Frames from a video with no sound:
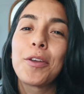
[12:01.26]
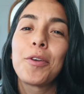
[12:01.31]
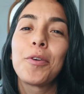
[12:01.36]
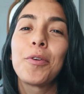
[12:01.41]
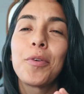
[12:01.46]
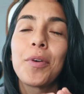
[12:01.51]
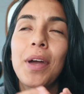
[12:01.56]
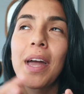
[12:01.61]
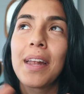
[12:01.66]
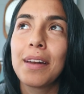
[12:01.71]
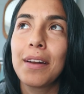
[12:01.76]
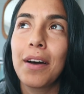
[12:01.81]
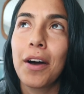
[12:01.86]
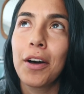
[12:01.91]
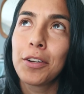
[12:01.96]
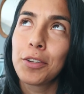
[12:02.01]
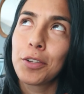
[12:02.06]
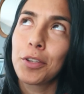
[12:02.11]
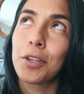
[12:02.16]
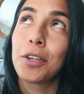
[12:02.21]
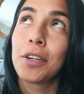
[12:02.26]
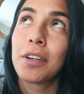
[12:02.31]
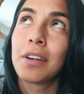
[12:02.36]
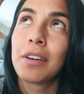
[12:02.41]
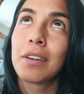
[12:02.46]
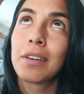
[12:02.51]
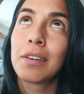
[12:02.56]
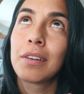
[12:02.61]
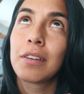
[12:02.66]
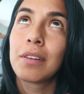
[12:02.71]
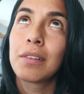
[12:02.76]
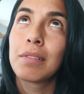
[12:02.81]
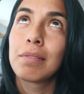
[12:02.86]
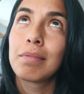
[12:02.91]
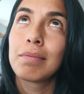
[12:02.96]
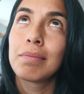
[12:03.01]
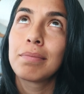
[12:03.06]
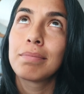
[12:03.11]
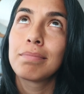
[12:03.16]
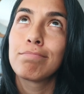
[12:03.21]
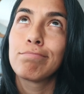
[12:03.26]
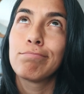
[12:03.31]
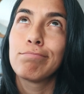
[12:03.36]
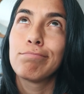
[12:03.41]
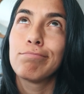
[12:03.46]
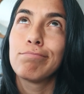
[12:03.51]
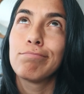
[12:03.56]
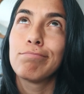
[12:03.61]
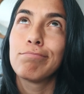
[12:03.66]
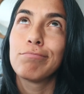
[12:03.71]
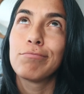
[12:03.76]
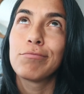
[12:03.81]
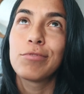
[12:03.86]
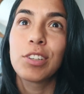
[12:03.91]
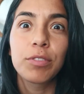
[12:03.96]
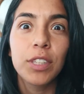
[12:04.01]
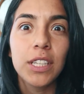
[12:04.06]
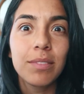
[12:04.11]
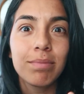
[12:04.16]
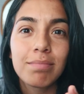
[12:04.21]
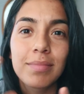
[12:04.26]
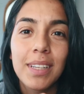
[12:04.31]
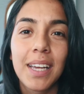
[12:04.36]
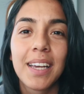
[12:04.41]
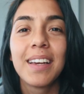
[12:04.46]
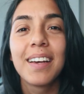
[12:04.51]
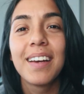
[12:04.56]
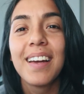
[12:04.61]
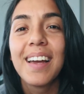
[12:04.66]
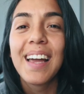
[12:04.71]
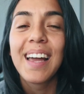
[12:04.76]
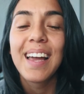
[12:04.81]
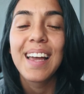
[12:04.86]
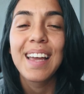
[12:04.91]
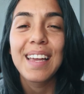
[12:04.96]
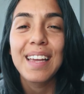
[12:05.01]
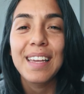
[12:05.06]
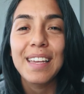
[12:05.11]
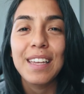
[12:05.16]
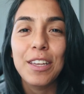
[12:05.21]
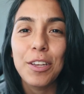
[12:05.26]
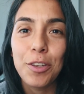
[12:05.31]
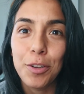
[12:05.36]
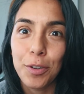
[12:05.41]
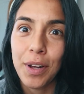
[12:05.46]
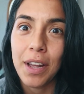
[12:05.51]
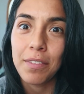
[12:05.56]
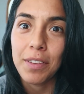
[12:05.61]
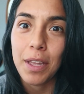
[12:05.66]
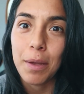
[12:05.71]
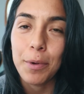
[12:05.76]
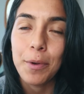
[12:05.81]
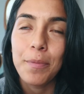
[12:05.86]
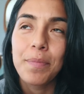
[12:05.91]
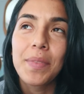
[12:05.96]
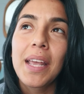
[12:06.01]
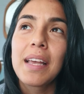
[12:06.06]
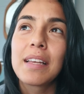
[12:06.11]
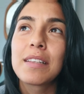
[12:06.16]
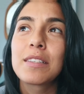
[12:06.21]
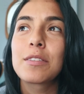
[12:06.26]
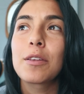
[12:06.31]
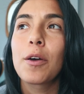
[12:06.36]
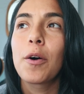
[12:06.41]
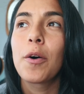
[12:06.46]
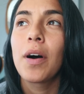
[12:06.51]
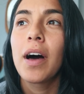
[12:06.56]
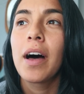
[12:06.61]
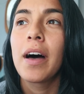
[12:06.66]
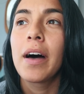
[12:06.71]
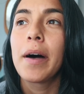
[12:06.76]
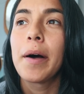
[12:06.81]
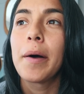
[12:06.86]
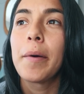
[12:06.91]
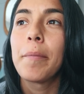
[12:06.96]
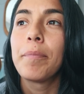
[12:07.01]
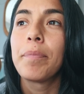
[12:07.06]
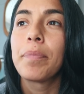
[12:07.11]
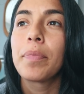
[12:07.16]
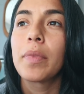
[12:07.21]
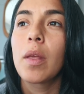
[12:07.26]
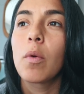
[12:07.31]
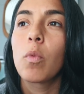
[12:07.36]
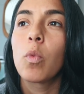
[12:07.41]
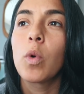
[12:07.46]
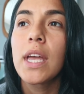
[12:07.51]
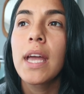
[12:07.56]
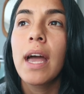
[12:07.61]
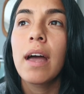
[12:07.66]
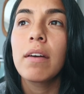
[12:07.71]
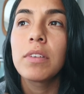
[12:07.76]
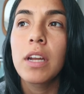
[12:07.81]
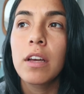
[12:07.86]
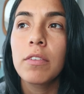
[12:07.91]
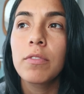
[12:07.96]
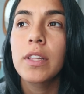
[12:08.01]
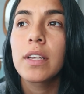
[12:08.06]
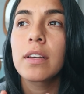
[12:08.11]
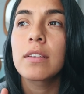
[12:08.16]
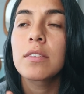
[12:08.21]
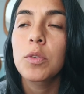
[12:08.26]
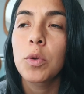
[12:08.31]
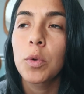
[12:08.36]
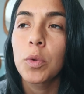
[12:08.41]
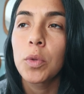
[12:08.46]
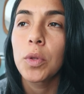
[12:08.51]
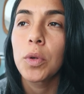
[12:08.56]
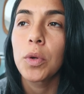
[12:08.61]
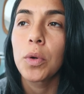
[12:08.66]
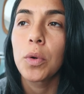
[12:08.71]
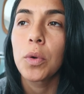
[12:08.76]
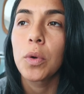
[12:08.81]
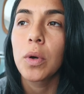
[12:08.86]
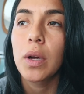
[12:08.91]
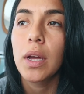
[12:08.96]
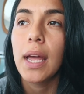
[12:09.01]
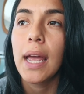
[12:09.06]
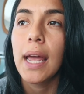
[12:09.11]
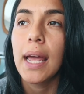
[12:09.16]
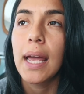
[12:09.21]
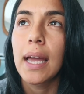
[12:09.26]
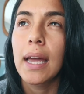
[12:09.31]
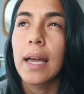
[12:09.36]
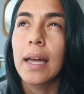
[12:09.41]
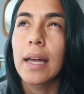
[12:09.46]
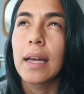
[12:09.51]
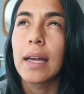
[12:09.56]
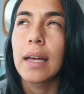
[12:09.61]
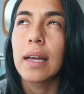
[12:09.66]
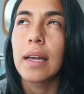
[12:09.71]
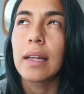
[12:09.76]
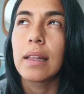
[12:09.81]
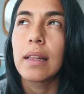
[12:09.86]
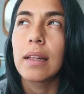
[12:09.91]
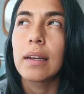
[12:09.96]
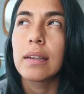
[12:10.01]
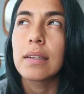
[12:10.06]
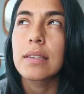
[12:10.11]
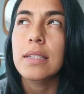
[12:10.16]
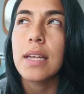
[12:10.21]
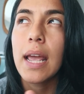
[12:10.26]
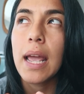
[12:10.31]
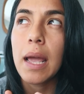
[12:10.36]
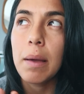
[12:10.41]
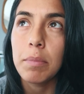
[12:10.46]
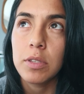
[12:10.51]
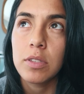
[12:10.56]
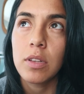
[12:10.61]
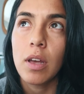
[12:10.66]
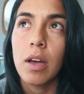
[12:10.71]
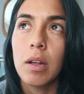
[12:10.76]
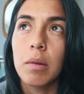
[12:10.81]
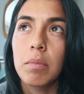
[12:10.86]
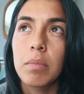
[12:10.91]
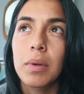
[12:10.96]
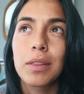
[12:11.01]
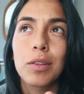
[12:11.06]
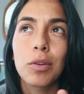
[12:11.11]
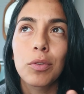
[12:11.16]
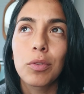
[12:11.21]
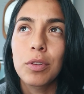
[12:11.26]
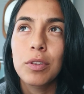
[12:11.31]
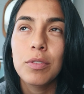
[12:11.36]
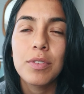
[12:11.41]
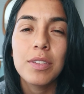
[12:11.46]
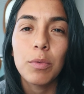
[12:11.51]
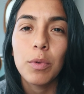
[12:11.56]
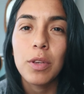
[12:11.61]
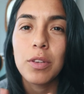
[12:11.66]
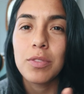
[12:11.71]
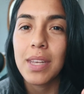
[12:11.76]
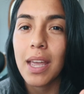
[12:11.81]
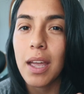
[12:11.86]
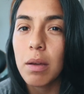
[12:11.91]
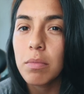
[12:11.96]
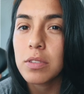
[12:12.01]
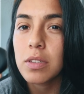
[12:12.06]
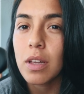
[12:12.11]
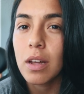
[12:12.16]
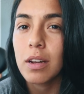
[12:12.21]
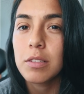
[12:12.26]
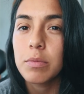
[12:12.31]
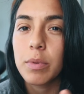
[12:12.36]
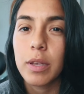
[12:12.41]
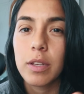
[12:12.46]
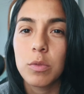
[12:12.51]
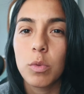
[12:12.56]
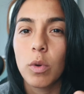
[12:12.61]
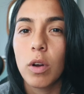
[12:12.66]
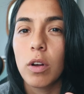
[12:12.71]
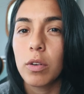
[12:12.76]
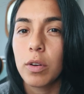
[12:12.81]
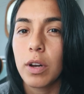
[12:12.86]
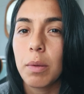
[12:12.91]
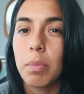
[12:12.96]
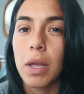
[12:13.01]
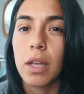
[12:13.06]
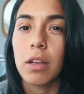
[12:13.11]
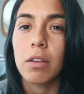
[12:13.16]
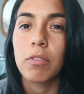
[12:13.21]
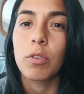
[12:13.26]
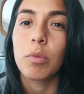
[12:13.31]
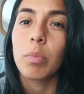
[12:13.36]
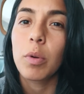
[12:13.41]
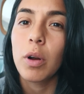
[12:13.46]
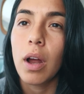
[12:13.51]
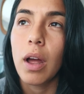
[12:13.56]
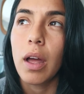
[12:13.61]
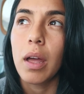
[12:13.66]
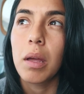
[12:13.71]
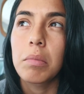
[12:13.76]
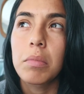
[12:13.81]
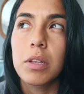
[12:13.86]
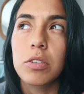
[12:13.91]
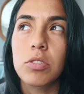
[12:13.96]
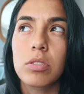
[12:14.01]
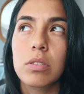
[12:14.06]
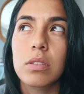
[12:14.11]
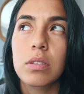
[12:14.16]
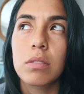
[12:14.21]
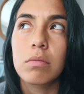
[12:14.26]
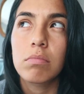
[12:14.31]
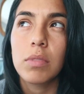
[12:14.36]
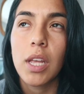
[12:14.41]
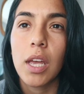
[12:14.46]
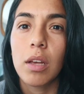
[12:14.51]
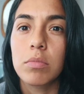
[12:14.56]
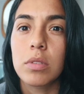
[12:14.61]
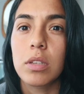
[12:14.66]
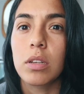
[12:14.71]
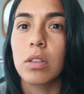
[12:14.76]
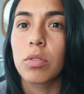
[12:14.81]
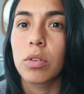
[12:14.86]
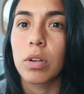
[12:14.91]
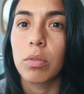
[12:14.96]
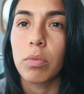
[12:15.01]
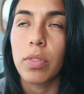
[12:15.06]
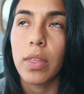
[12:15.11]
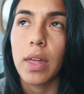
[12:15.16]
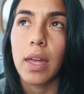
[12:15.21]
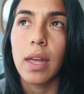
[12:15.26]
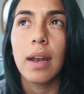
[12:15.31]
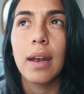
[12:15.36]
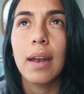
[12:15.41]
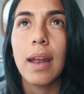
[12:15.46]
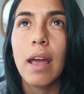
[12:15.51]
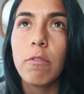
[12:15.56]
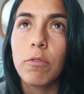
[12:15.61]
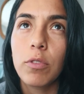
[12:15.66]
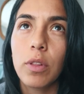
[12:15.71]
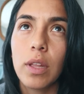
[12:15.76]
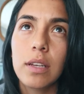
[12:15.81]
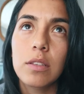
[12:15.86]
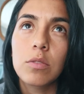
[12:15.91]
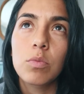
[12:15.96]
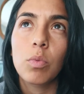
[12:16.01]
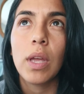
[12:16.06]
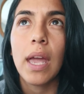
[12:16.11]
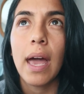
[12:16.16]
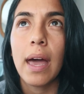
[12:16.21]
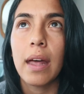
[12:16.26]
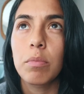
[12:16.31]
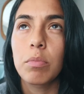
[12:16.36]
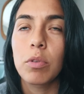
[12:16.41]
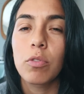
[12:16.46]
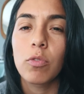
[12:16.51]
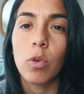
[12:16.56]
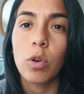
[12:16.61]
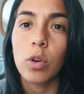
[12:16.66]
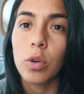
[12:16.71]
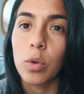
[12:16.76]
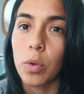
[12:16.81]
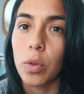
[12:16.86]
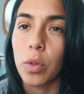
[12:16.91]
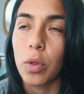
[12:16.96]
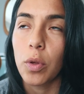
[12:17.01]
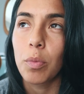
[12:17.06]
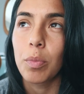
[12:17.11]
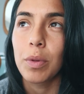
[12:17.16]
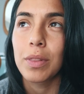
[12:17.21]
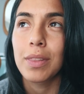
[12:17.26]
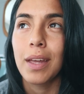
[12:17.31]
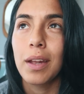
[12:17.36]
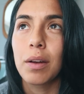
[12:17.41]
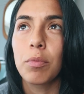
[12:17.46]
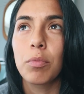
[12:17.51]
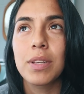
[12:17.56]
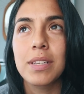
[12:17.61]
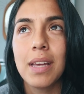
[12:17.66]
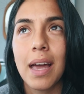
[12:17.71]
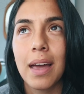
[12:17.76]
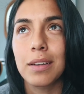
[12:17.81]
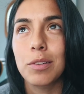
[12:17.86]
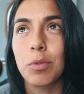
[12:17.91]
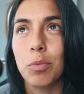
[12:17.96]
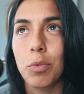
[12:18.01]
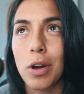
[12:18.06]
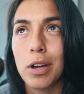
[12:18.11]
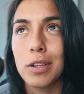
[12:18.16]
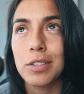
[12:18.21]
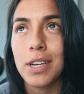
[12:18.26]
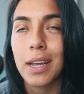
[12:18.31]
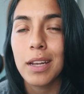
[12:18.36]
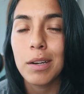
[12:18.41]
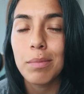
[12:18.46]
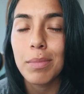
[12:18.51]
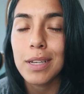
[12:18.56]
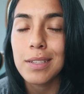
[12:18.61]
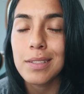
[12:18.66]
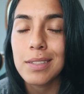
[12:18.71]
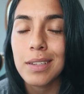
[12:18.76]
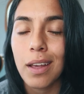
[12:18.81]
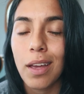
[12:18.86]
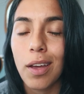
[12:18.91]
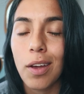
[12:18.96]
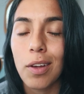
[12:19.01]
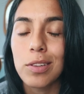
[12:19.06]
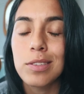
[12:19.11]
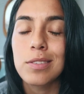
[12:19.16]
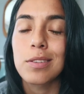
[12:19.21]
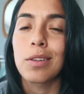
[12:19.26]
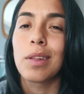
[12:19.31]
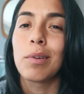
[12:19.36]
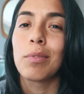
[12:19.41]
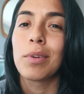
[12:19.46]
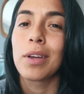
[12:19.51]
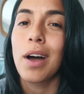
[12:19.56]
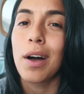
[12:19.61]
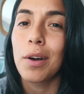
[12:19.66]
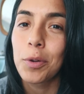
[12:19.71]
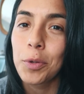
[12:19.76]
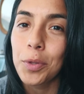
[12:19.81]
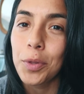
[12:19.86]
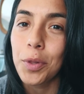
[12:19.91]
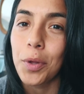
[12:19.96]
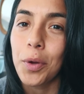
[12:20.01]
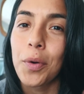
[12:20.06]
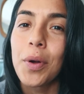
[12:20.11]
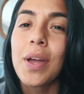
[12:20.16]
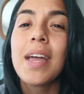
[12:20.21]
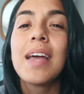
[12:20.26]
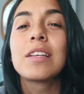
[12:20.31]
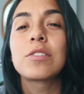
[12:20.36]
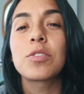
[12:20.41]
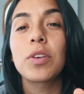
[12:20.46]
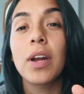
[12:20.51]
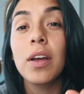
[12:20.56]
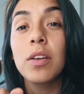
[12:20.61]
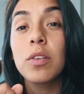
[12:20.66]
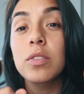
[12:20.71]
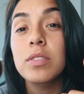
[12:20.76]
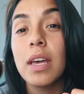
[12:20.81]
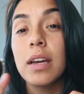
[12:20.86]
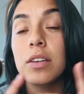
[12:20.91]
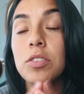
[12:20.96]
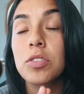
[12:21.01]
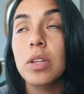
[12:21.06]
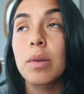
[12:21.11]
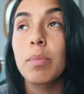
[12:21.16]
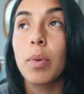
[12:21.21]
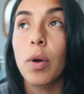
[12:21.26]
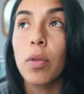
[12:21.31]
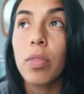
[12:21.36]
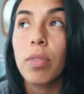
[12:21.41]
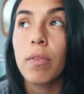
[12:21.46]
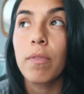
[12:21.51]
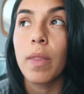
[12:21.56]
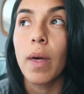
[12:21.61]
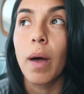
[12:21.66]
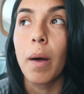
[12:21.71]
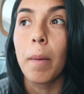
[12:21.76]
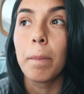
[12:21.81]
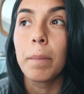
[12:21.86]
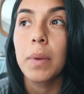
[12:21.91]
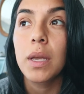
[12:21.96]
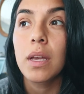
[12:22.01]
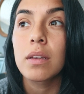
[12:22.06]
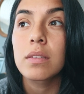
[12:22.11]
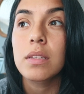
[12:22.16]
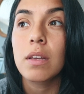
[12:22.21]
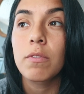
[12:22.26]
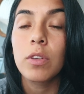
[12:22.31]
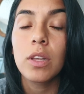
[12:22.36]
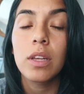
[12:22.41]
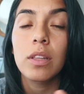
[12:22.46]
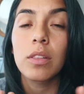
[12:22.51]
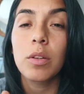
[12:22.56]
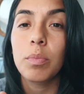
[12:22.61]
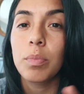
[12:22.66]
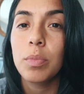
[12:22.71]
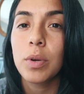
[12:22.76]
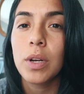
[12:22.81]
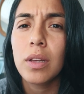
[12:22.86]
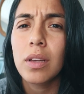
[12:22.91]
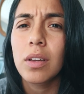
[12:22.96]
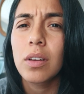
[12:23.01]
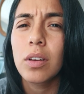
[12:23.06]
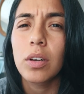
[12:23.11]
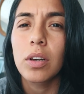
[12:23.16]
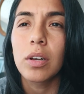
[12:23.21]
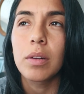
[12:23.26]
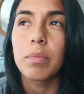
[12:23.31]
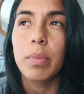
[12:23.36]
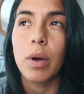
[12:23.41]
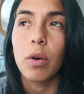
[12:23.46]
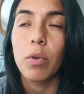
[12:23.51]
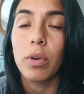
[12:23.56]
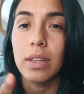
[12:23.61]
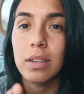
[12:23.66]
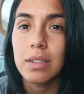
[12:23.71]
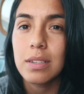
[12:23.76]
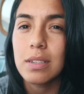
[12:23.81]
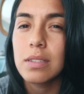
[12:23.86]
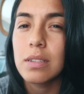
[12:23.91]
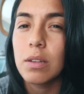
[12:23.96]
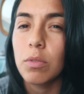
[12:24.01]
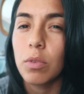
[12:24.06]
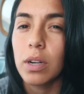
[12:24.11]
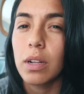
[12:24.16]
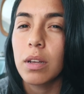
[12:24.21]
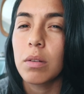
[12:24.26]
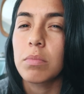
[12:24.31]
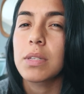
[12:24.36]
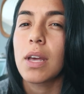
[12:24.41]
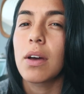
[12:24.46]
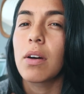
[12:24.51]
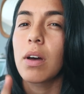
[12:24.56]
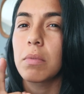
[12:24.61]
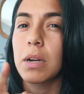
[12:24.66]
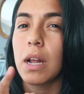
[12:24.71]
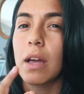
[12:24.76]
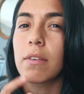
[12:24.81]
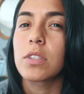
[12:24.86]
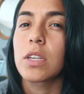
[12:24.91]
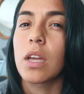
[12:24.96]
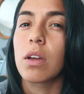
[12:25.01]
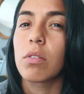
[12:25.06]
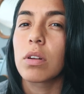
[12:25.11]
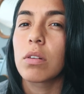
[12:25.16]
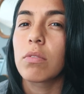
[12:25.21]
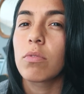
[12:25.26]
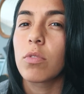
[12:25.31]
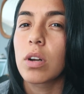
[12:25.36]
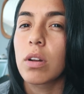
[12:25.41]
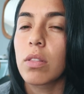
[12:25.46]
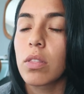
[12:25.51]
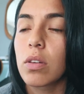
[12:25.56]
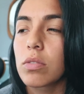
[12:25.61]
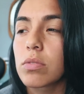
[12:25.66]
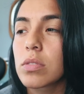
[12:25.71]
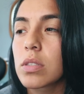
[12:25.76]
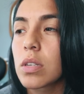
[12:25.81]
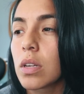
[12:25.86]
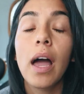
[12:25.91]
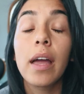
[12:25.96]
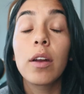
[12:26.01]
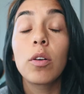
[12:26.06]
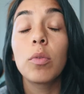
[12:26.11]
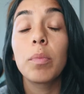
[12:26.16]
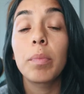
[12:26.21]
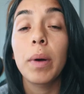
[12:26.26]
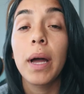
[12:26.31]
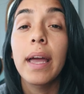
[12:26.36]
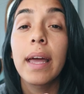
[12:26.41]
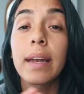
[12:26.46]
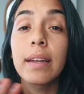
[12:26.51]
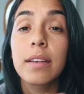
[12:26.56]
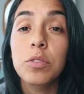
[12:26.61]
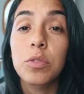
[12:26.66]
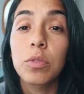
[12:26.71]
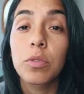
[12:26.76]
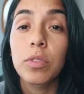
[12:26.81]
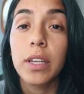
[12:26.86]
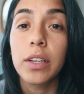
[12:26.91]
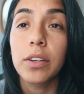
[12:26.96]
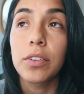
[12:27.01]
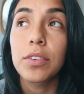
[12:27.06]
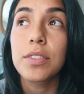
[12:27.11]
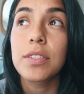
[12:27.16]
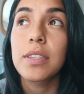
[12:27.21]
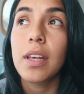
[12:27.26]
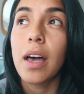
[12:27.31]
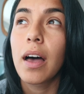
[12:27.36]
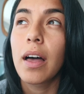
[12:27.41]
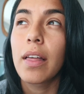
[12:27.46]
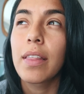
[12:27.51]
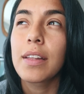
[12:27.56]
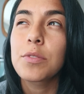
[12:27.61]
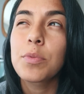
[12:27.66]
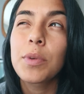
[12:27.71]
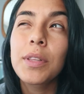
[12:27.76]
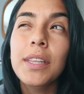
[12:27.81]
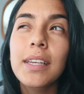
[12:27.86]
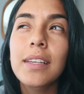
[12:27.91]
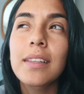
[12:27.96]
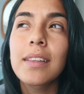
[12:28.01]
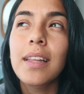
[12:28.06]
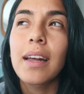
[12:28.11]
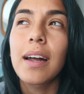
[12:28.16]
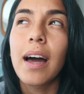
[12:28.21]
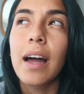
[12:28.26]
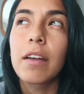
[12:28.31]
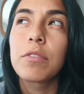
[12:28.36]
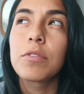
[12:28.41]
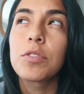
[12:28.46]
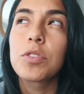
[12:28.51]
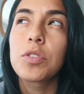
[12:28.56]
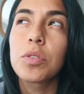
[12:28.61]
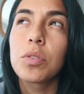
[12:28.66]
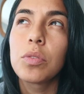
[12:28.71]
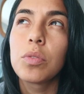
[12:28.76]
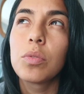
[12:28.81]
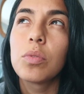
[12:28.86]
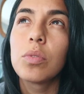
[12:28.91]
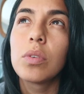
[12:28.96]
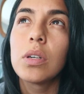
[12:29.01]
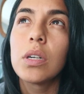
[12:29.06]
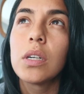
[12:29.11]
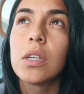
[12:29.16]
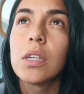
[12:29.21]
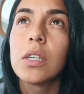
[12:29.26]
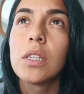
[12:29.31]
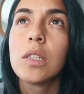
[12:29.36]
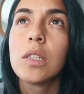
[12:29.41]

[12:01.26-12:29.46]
you and under 50 you don't have cable. So we have Netflix, Hulu, and Amazon, but the only reason we use Amazon is because we're already paying for Prime. It just comes included with it. And Netflix, we had it before Hulu, but then we had to watch Handmaid's Tale, so then we got Hulu. So now I use actually both of them because I feel like they're pretty good, but when the Disney one comes out, I'm gonna have to get rid of one of those. I don't buy any souvenirs. That's one thing that I do.